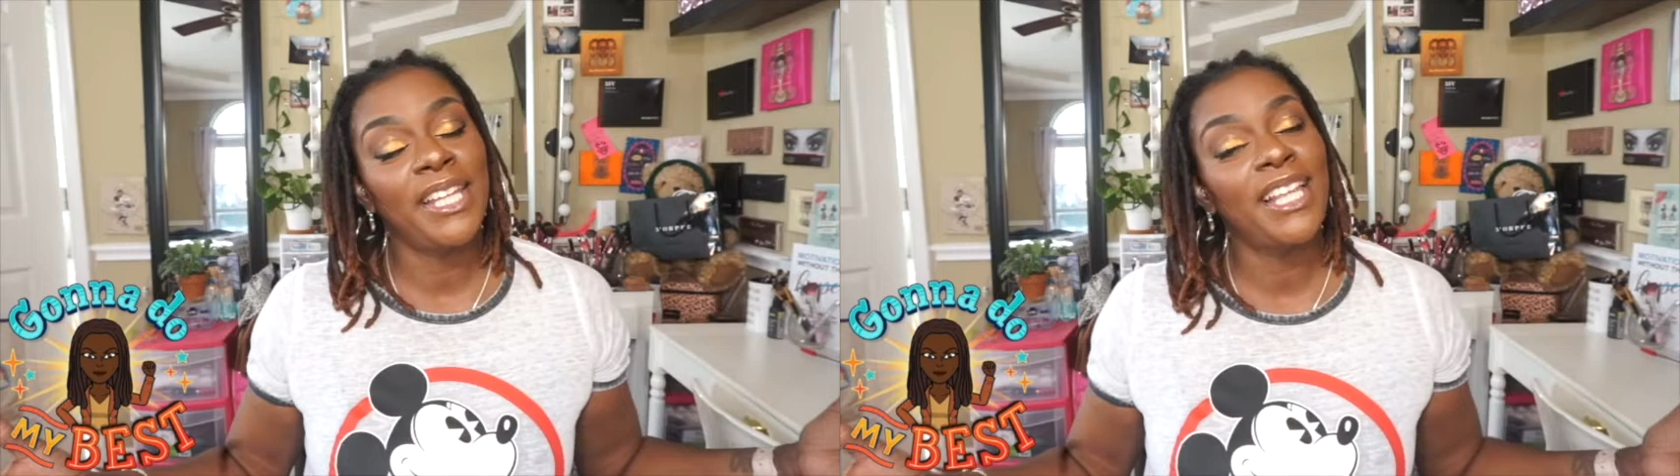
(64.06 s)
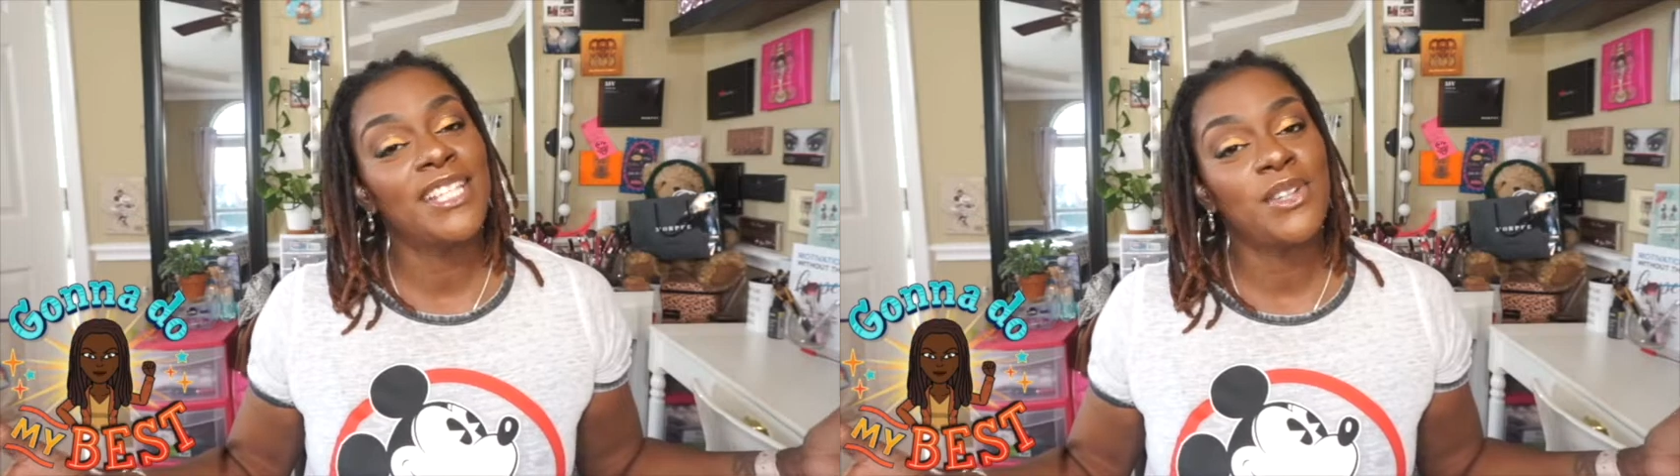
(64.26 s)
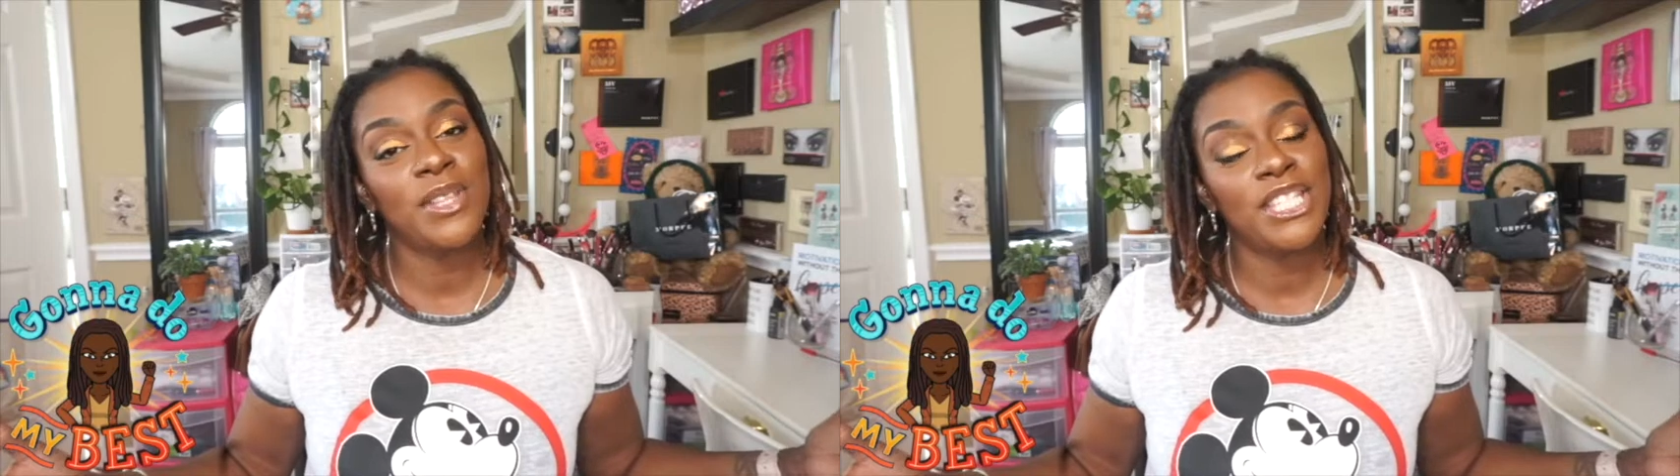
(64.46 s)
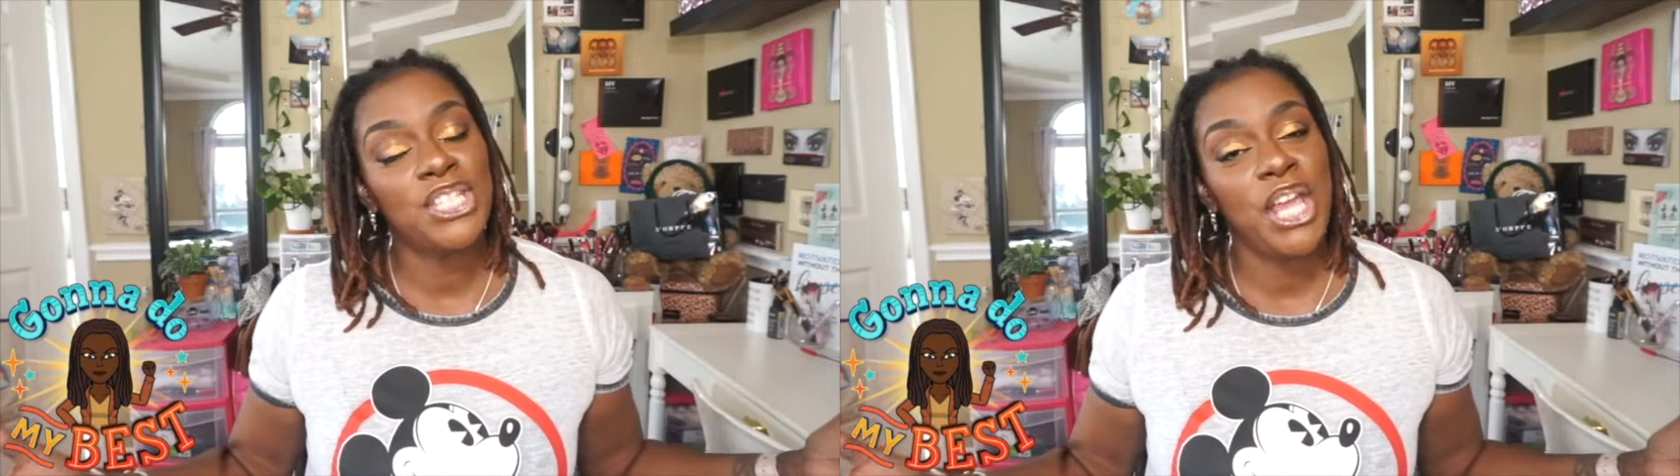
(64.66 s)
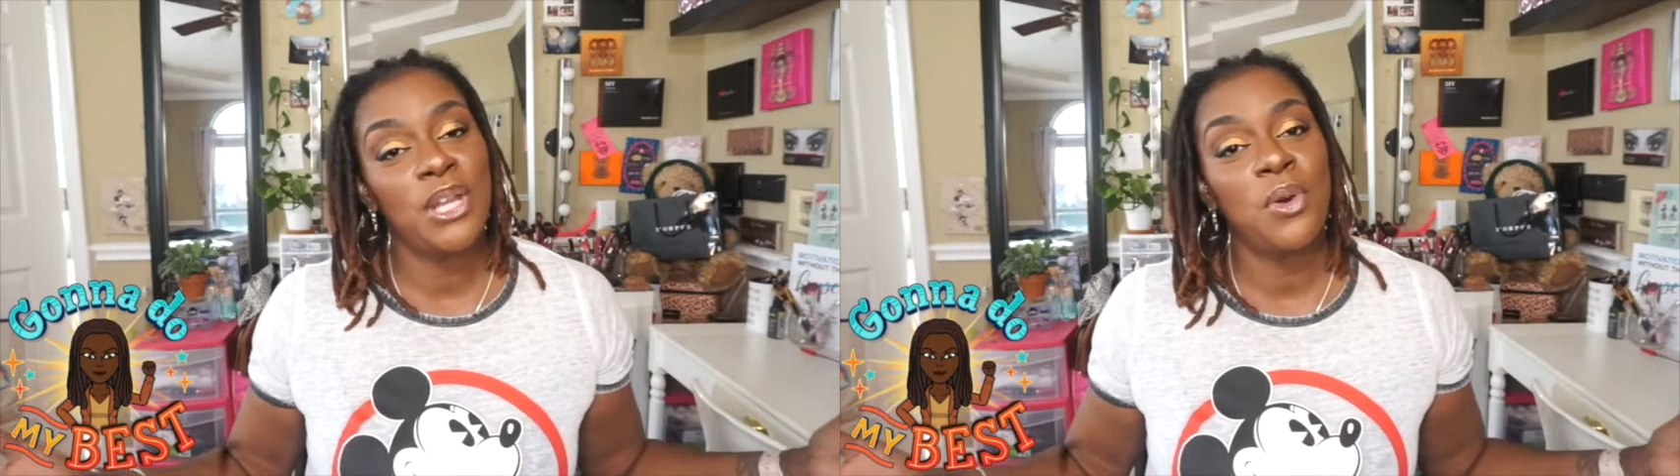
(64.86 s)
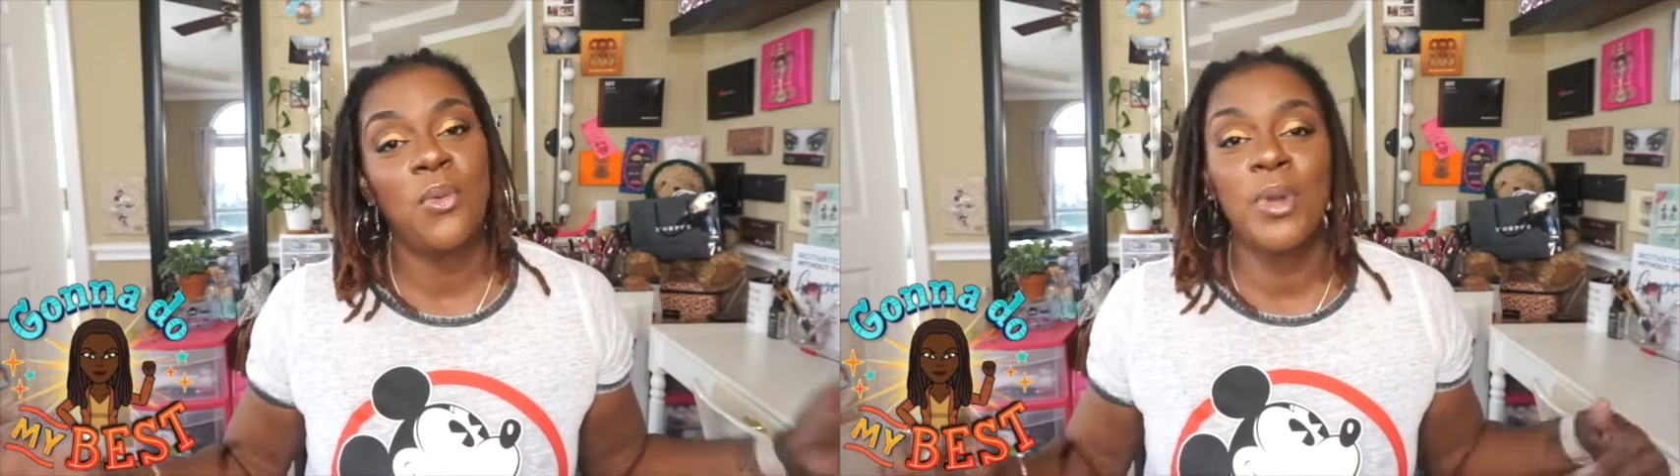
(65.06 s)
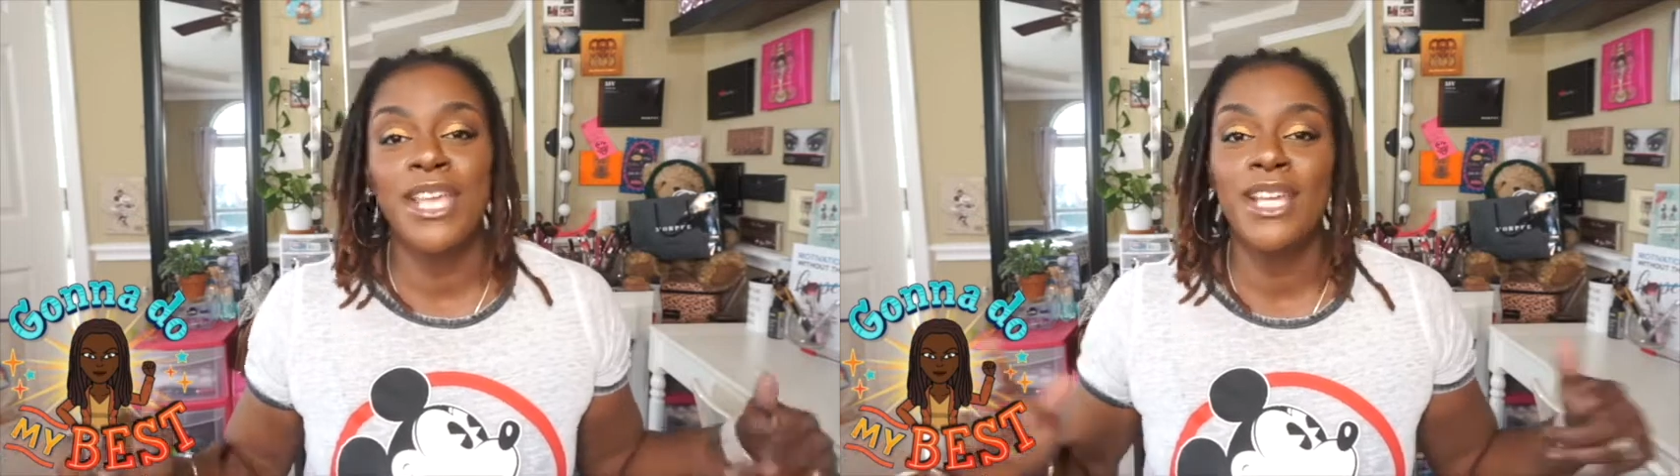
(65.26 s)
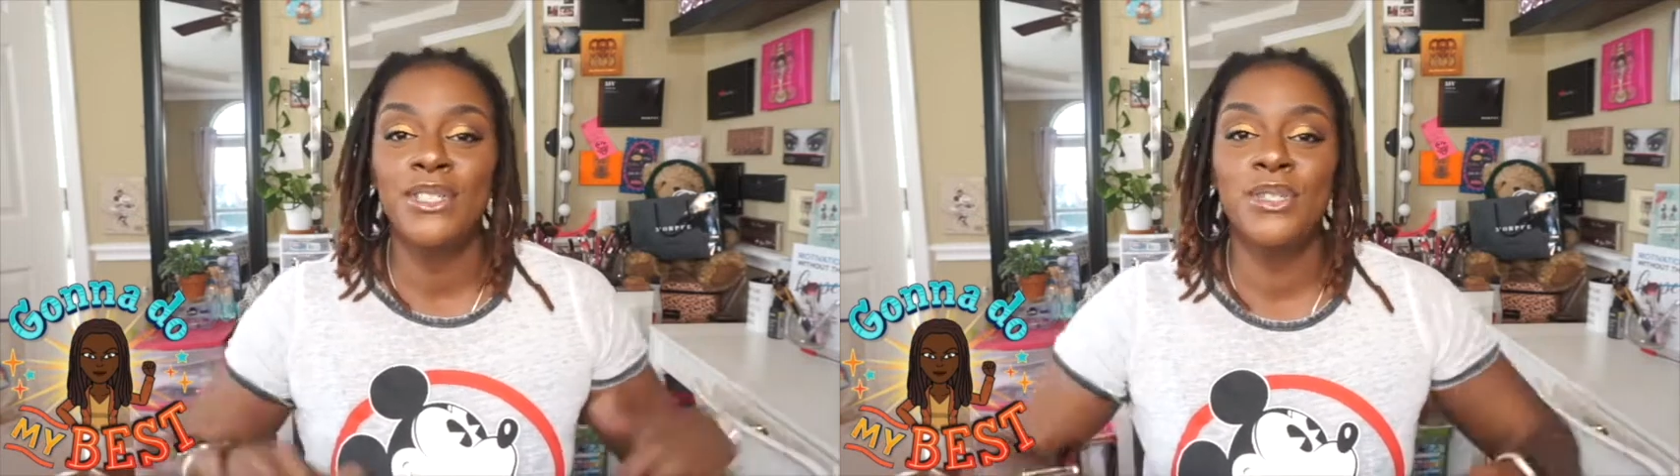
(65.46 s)
loss on this channel,
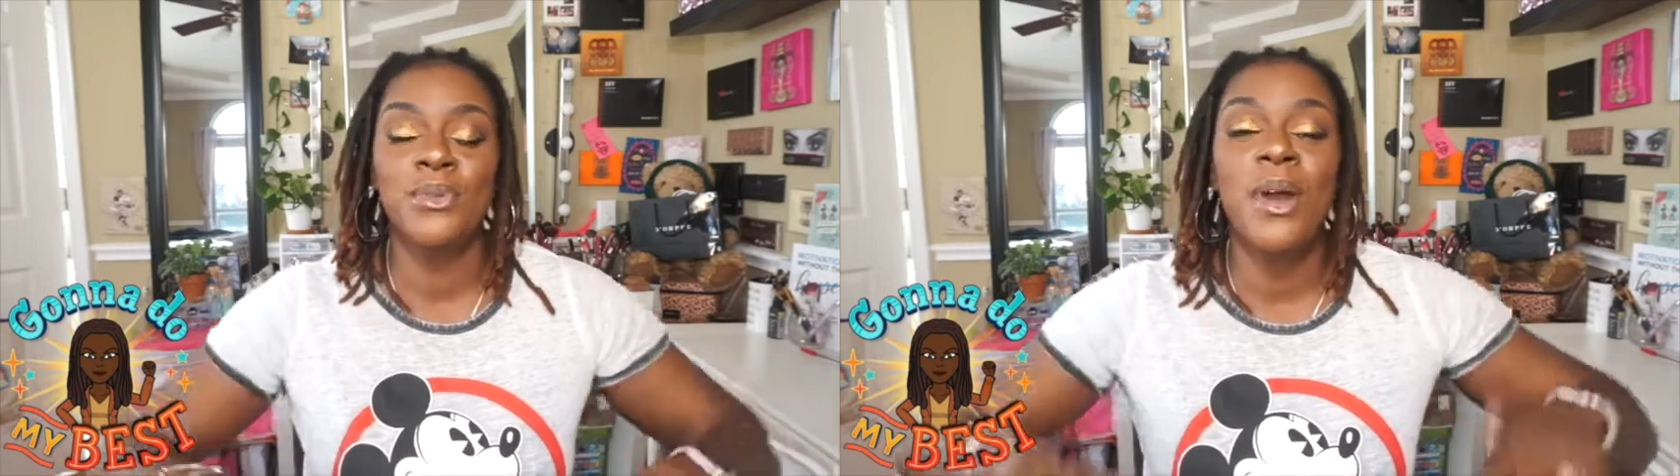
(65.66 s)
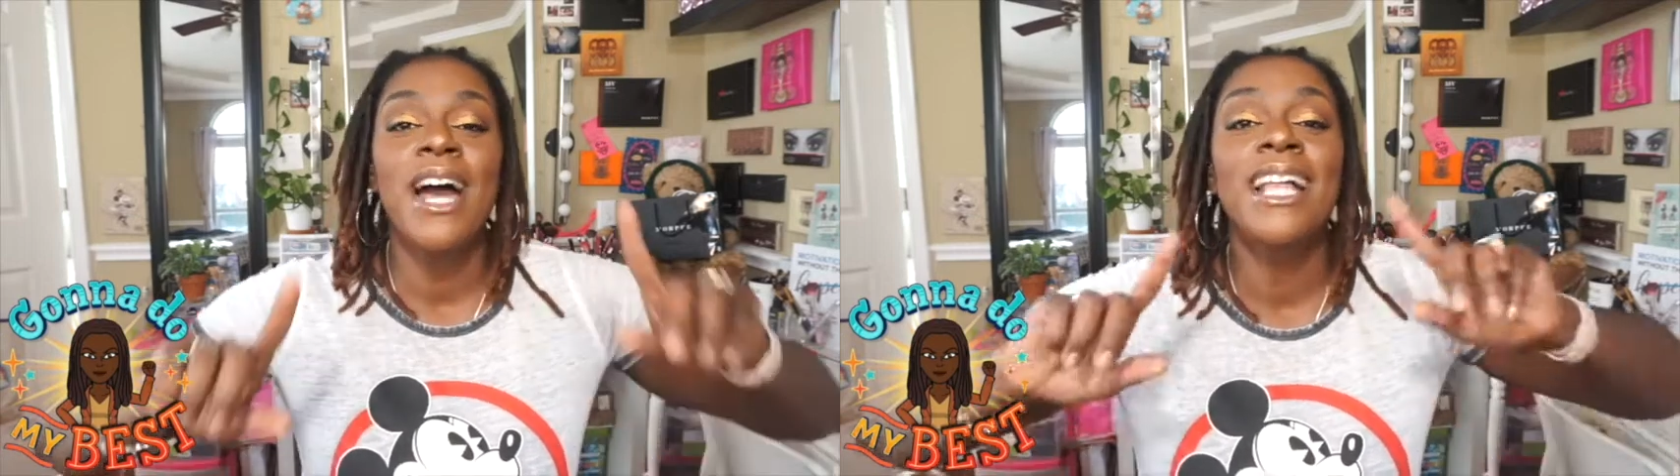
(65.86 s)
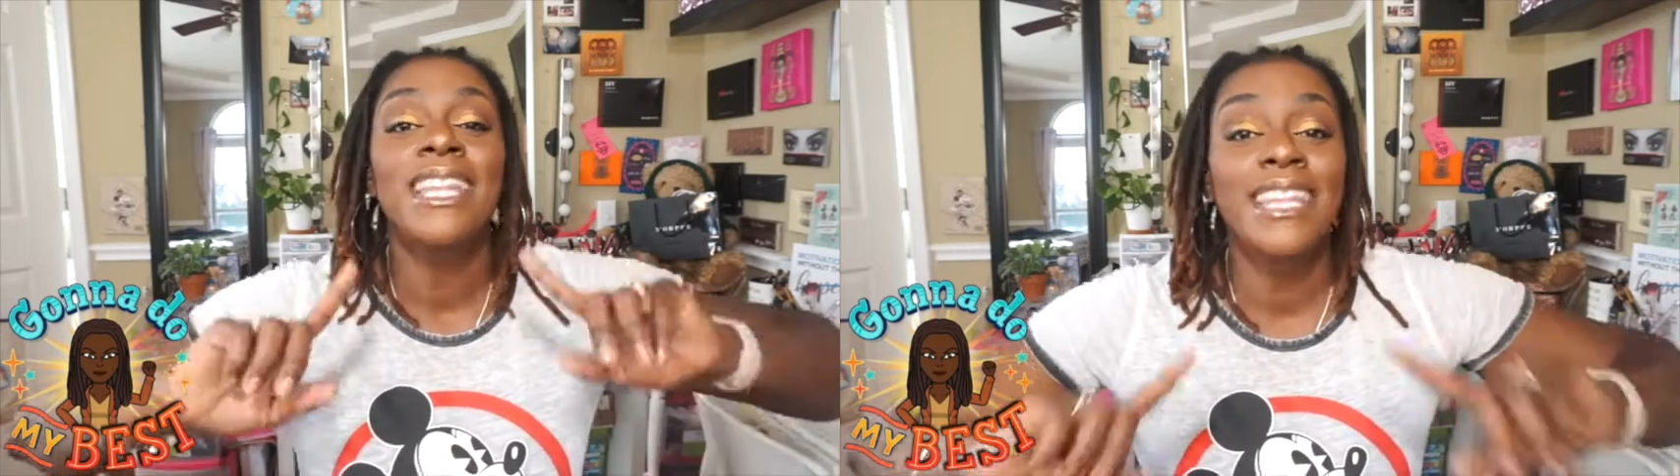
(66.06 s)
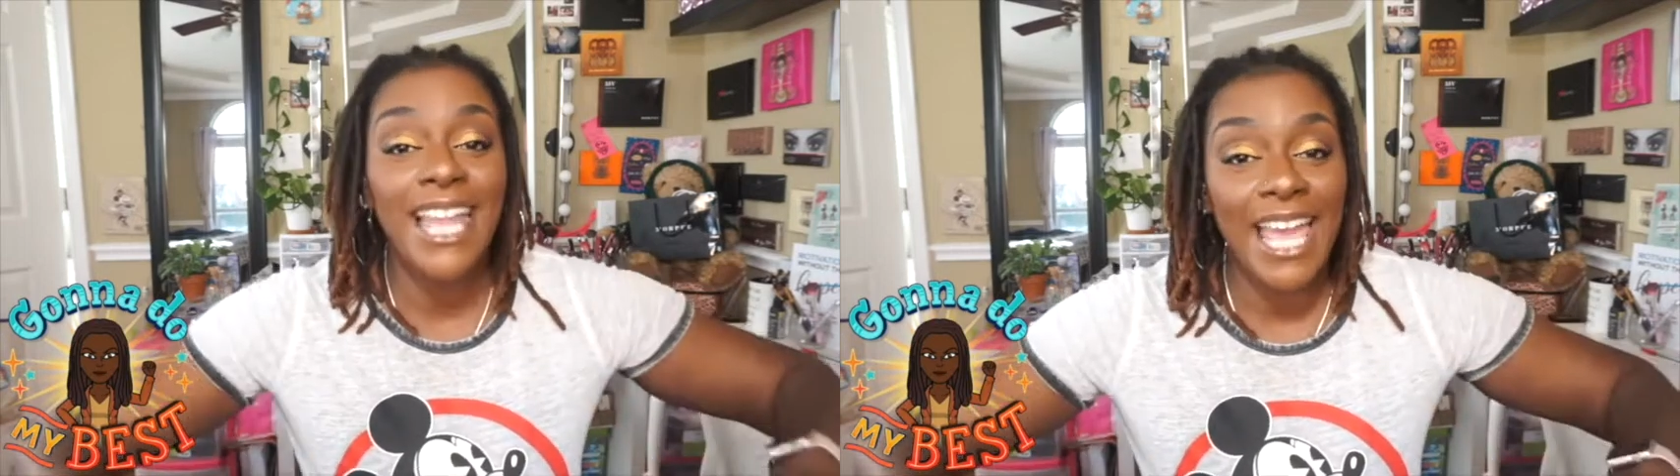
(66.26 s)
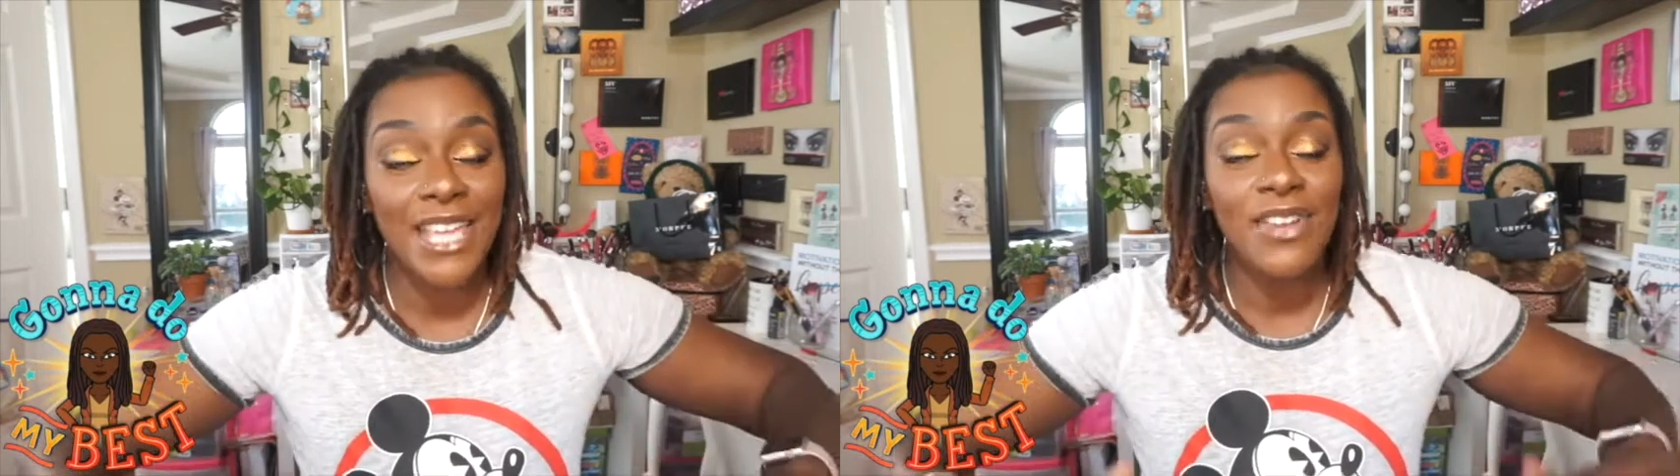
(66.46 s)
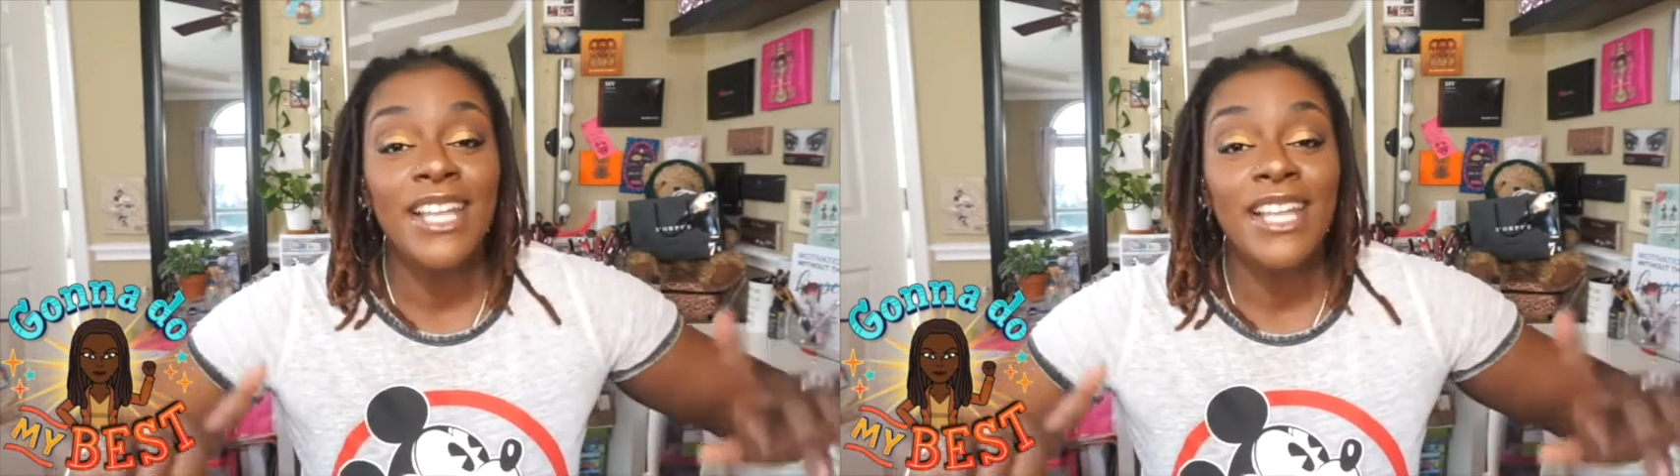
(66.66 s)
we do life.